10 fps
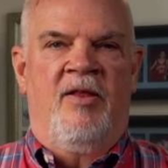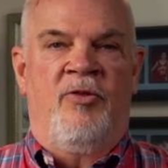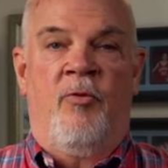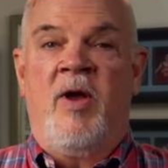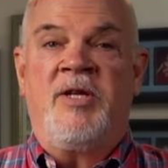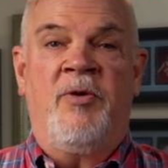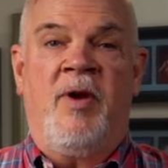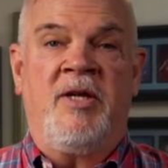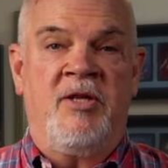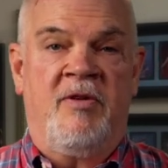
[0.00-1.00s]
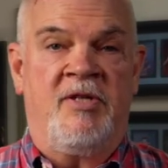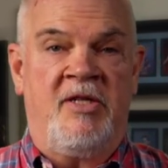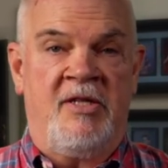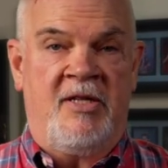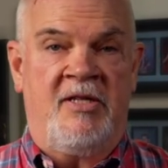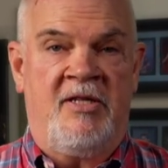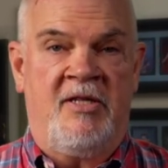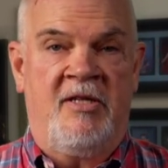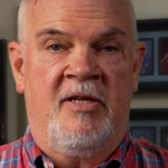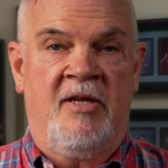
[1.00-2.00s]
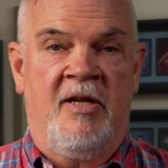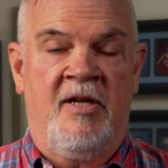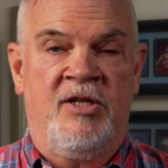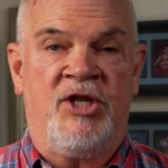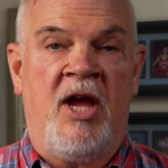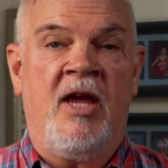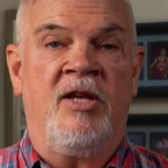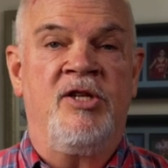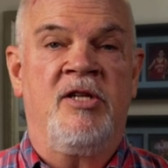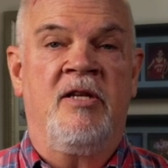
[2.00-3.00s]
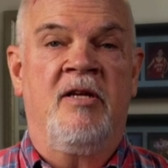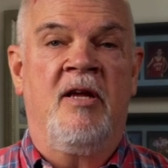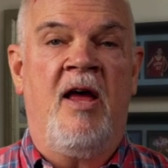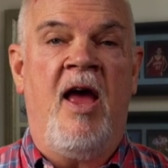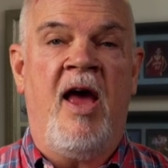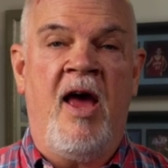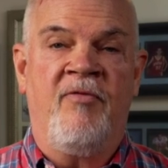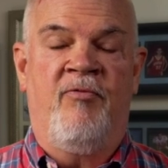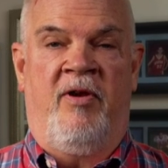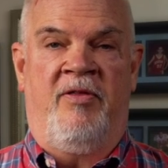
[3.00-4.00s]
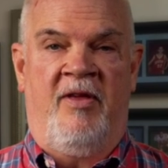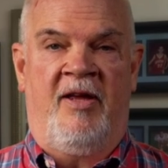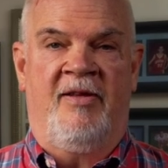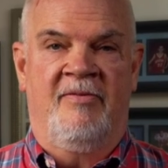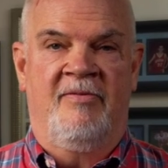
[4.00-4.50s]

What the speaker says: The resurrection of Jesus changed everything.